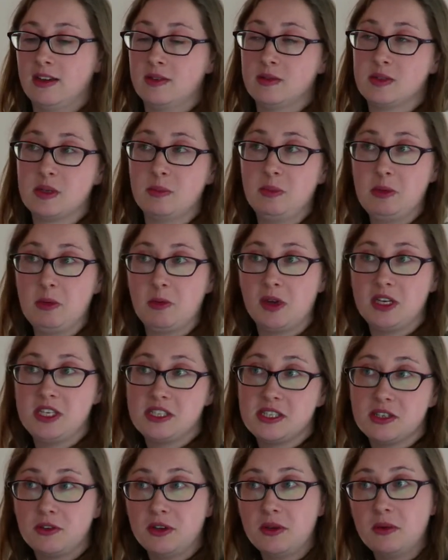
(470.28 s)
Some people might
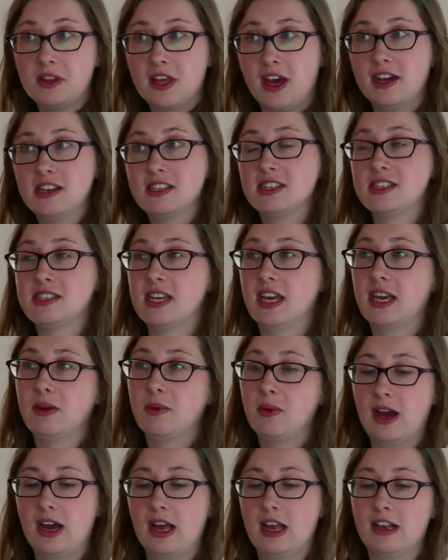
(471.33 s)
disagree with that and say,
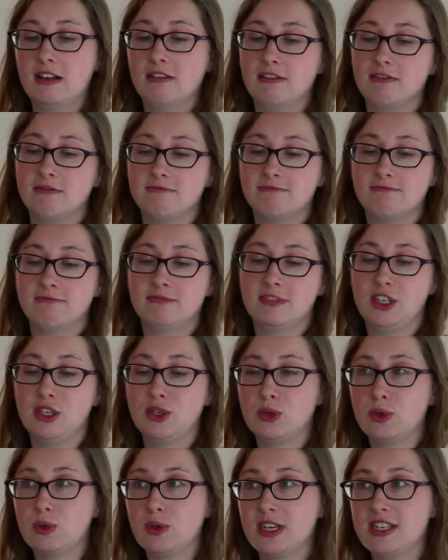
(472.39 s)
well, you
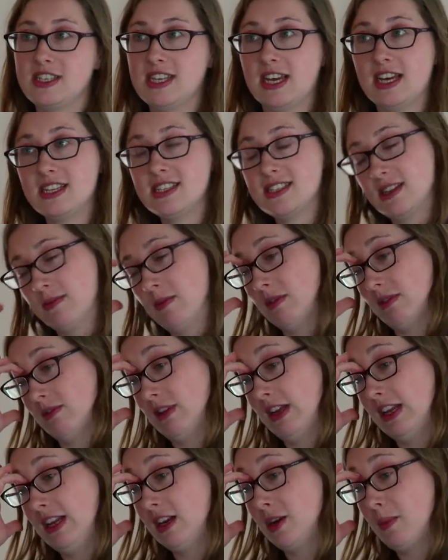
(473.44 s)
know, it says
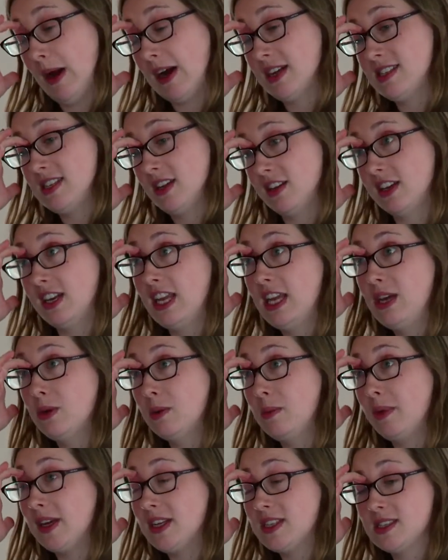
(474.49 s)
legal capacity on an equal
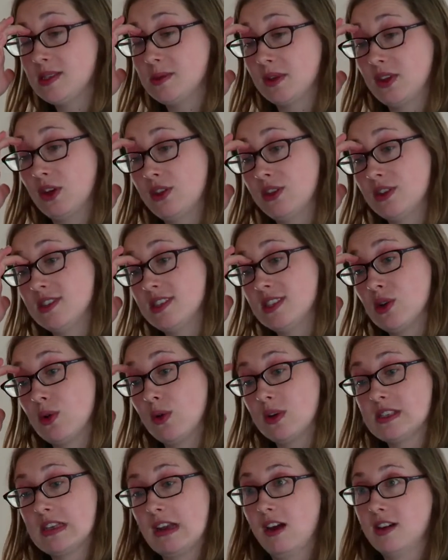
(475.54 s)
basis with others, so
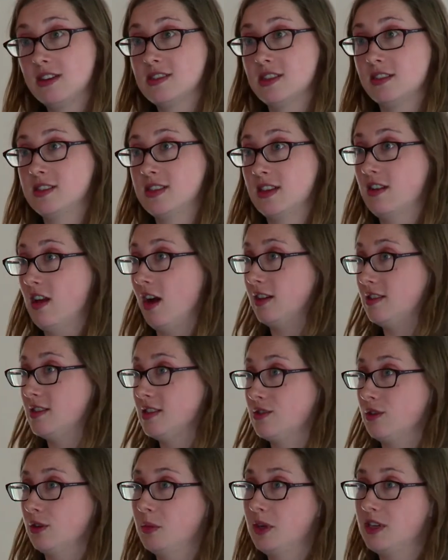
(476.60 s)
as long as there's a
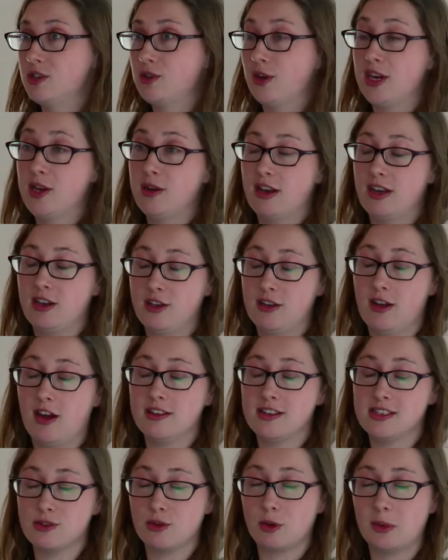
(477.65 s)

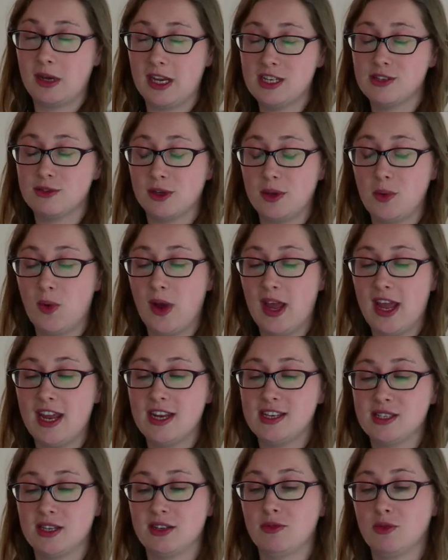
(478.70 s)
non-discriminatory way
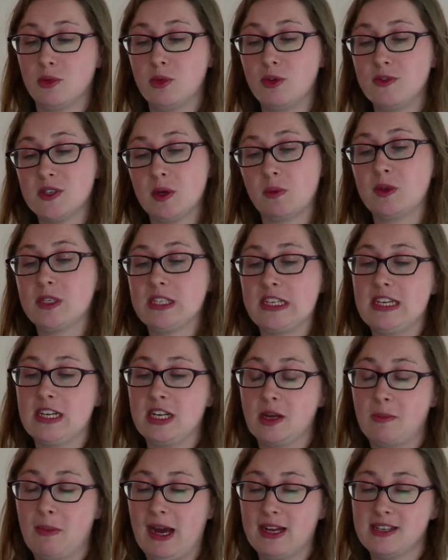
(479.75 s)
to remove someone's legal
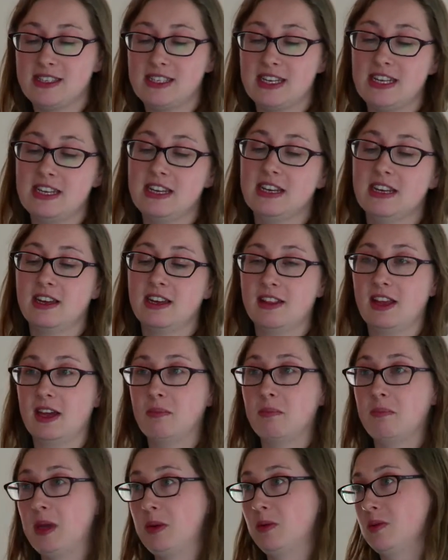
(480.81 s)
capacity,
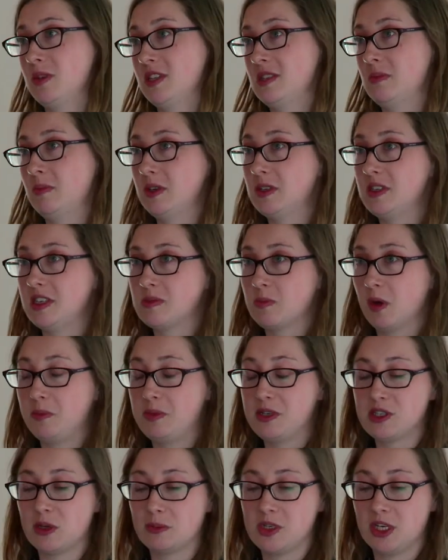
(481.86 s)
then people with disabilities might
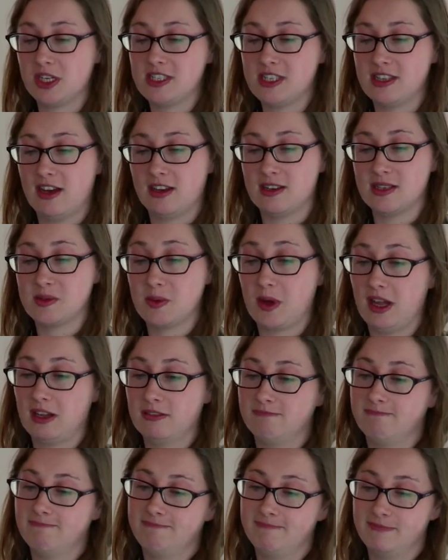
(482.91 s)
be subject to that as well.
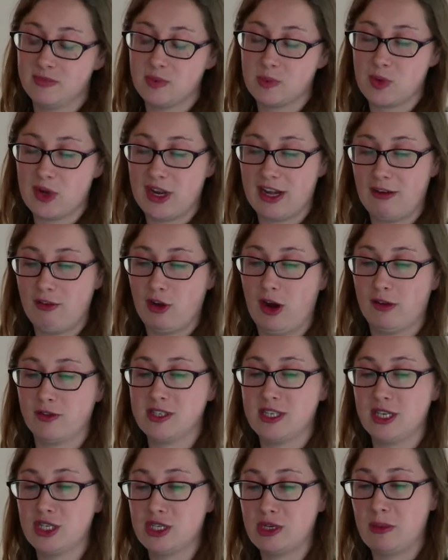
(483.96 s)
We can have a
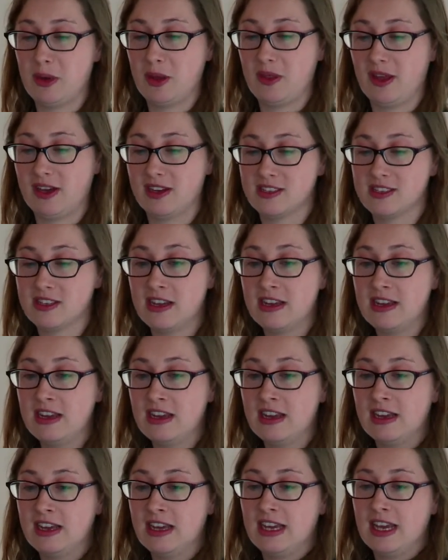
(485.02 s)
conversation about that.
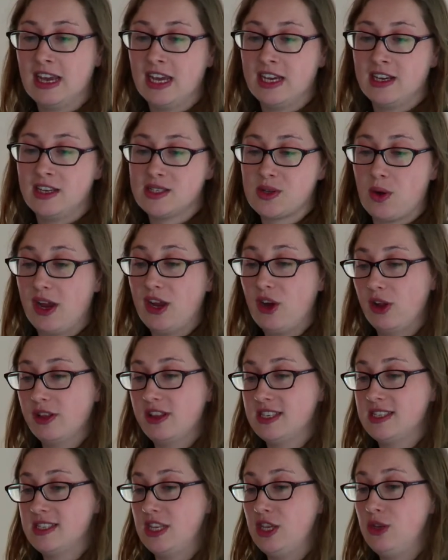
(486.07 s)
So I call
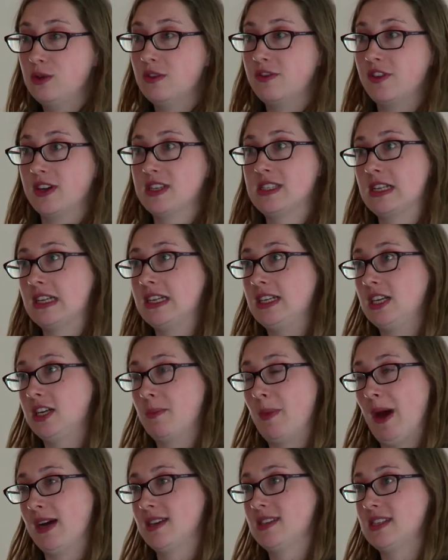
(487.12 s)
this the universal legal
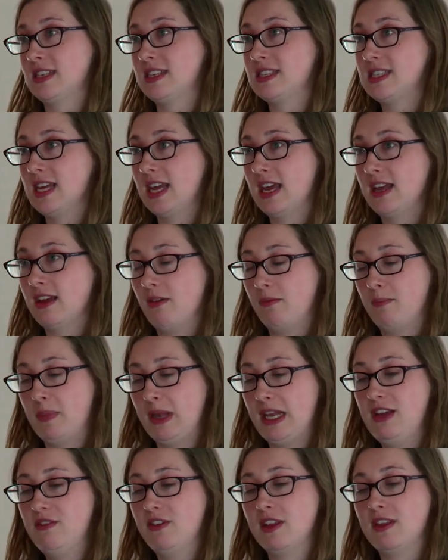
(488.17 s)
capacity,
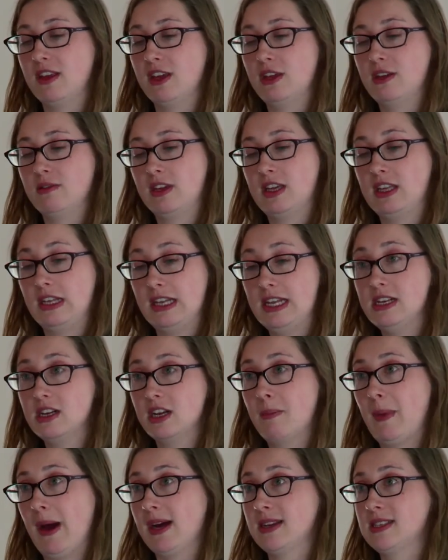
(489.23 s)
believing that legal
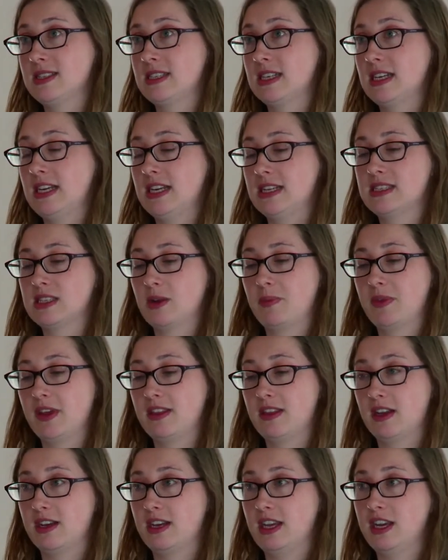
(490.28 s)
capacity is something
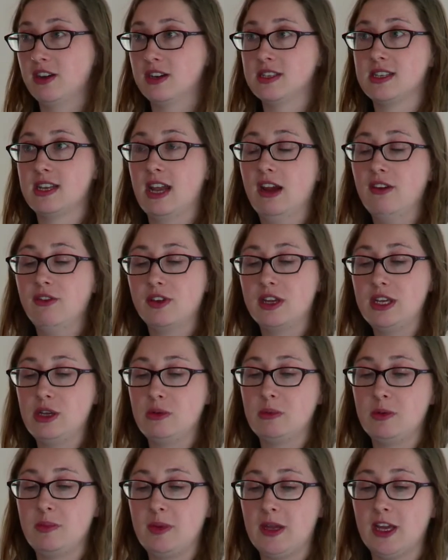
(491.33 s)
that inheres in every
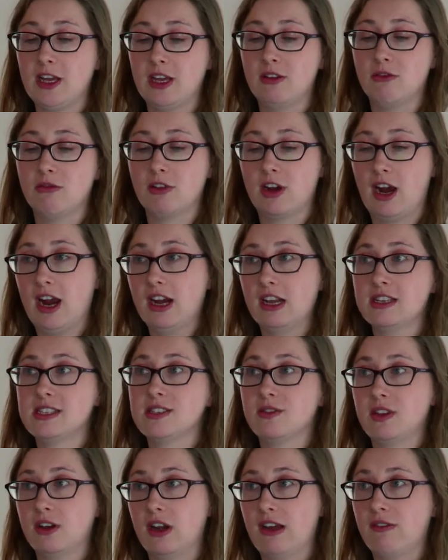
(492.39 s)
human being, regardless
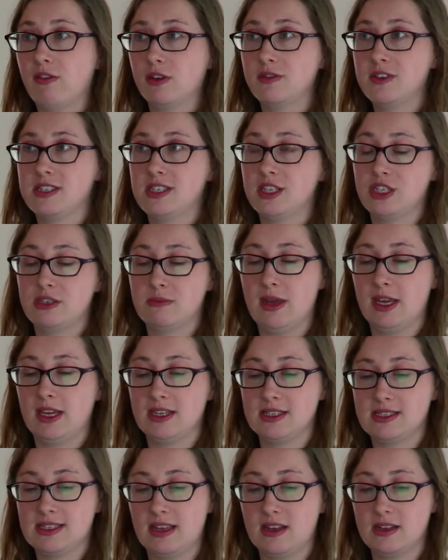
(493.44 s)
of their level of
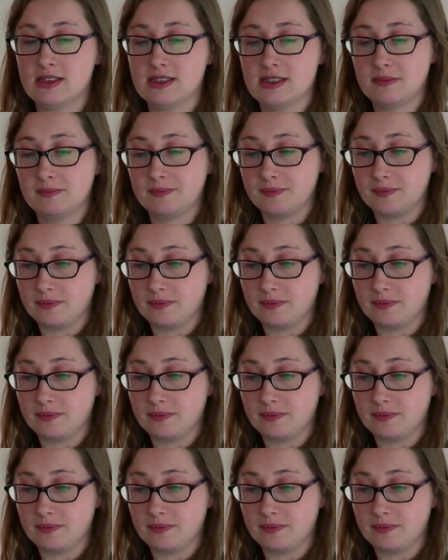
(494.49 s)
decision-making skills.